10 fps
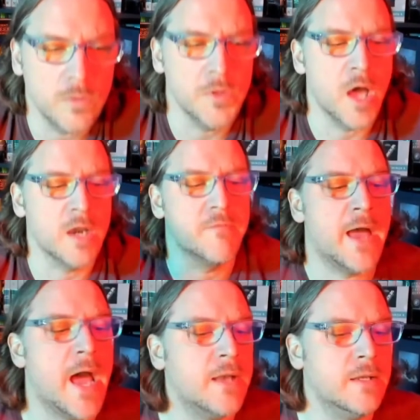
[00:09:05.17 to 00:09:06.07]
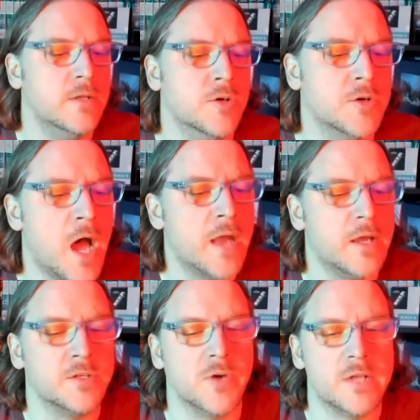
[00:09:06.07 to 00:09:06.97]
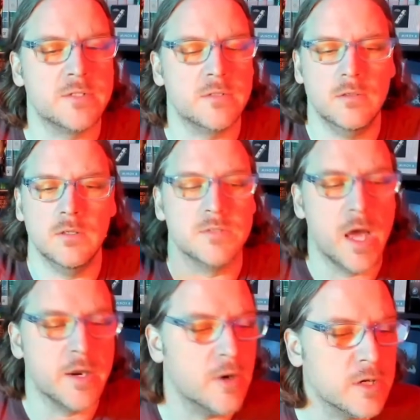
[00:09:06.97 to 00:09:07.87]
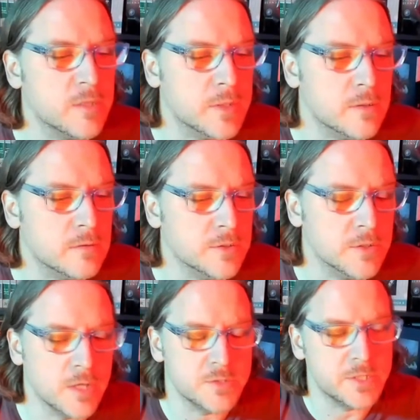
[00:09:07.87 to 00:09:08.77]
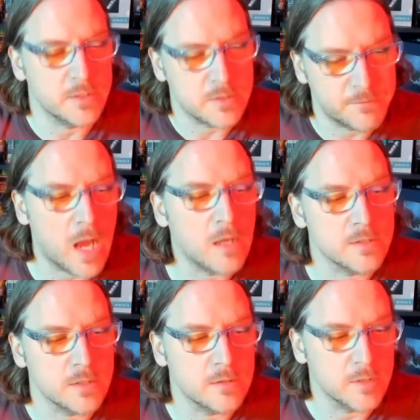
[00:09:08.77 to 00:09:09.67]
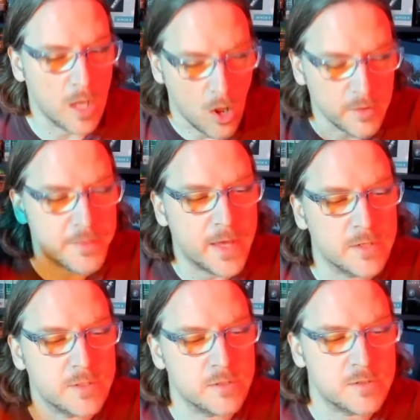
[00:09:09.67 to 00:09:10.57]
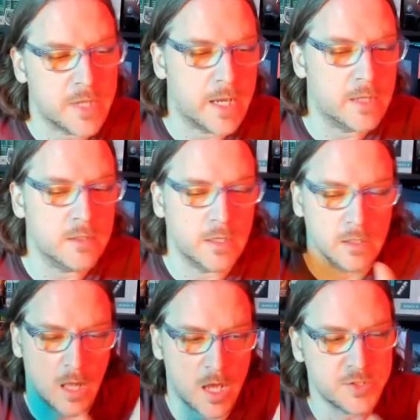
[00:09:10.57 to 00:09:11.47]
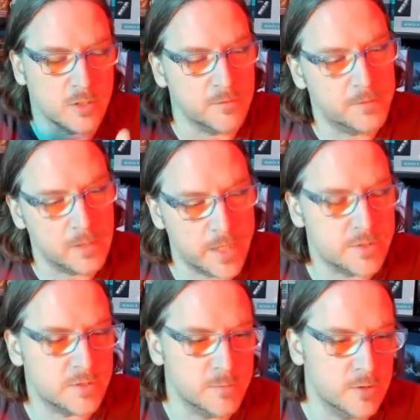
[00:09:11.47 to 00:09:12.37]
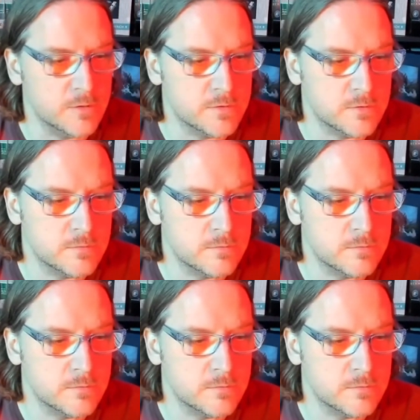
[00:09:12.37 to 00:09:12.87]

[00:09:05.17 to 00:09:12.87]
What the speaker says: None of that. You're not addressed. It's not an argument. Do you not understand? It's a fallacy. All the things that you're saying in logic are fallacious moves.